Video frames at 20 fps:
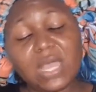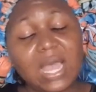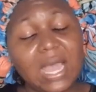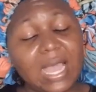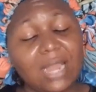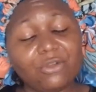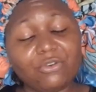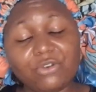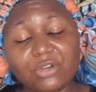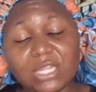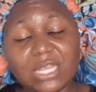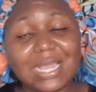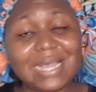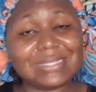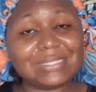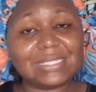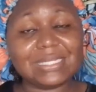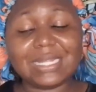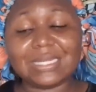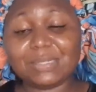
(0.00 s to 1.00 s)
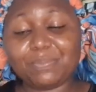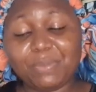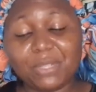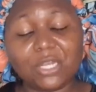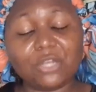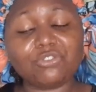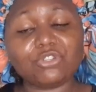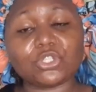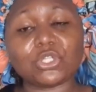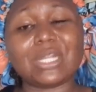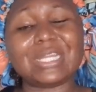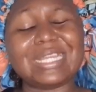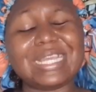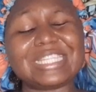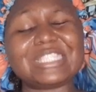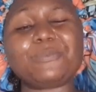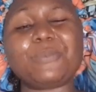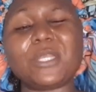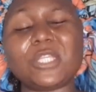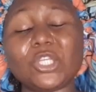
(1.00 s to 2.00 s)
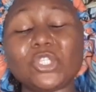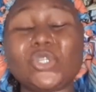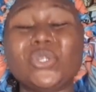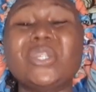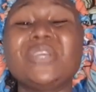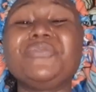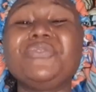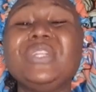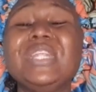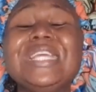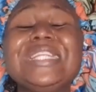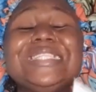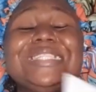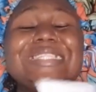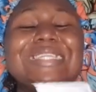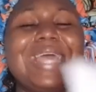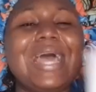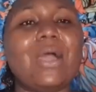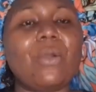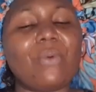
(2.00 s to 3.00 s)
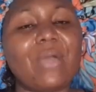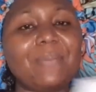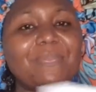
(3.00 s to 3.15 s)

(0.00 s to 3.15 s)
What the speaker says: hyaluronic acid and the penetration and the expectation, even a DIY,